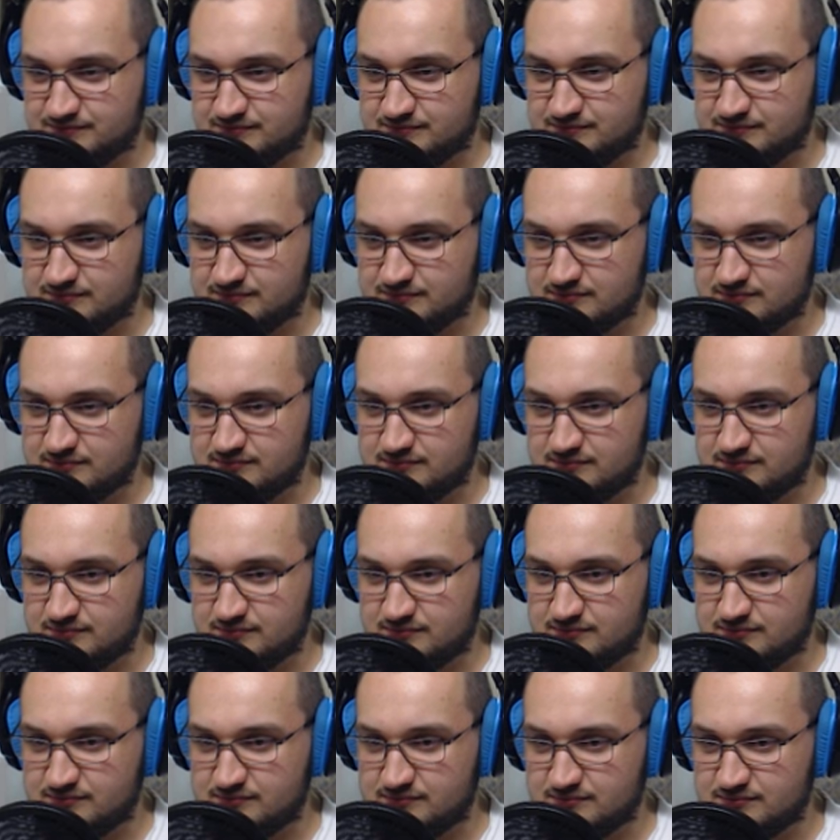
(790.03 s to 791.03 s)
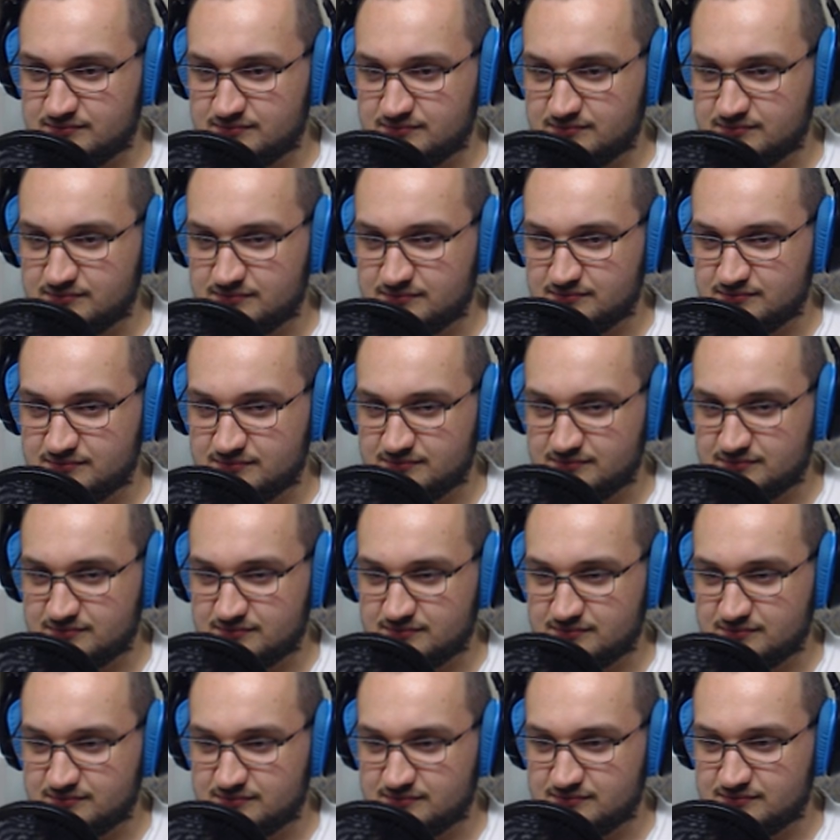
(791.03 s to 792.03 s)

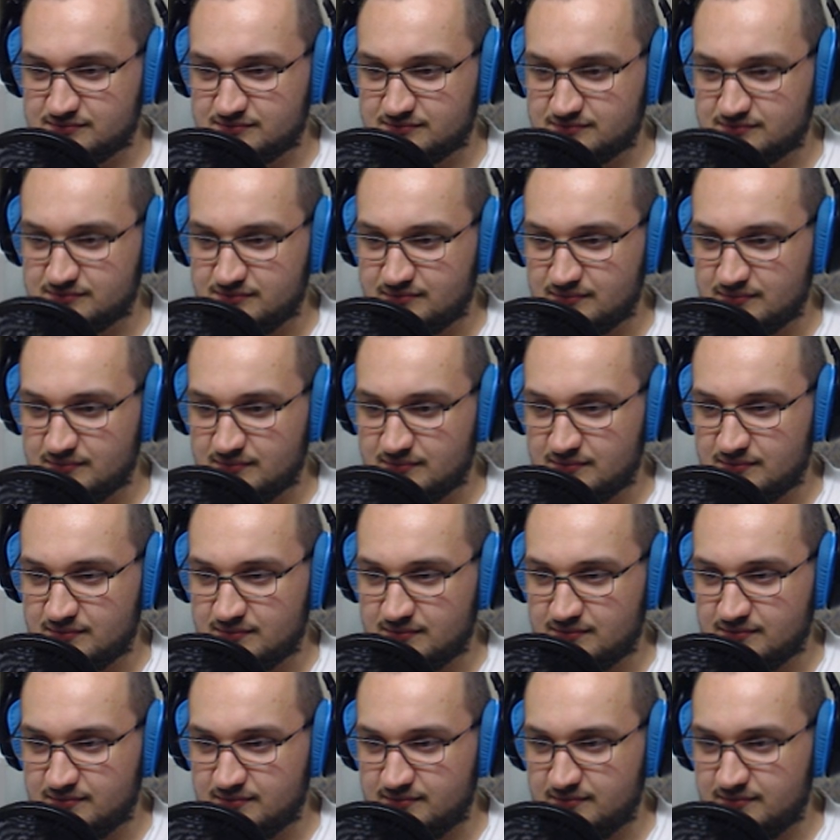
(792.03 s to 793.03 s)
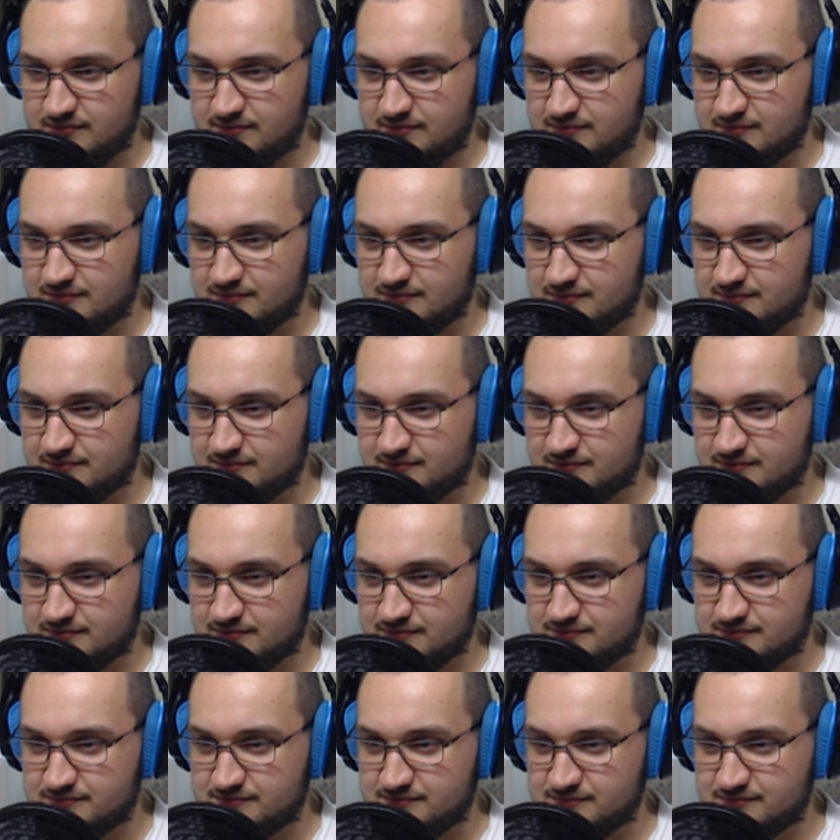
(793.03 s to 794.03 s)

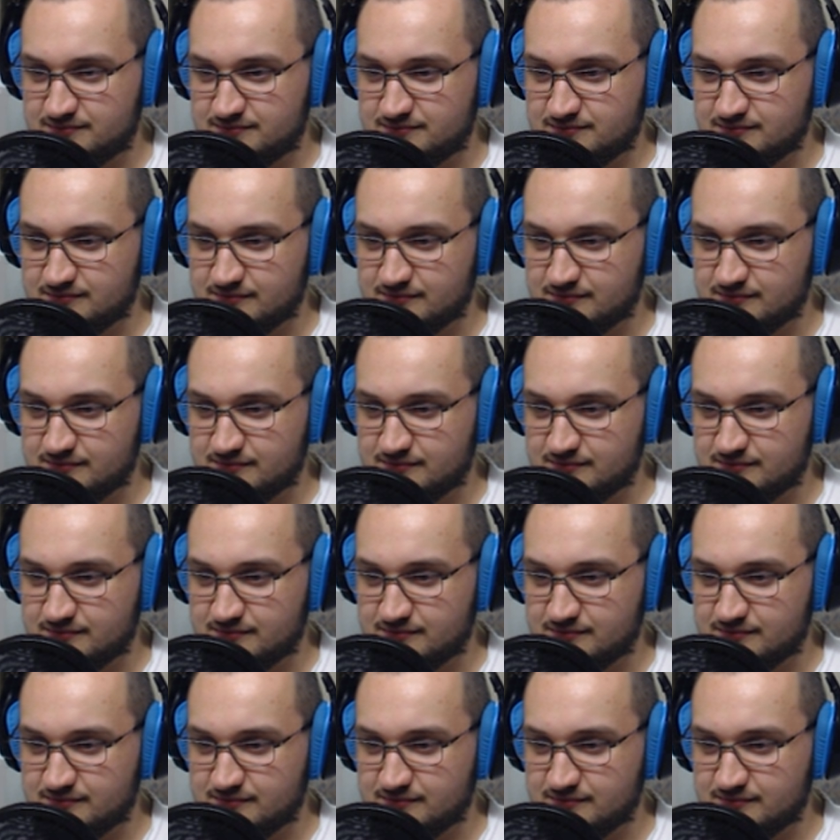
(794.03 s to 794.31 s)
[no speech]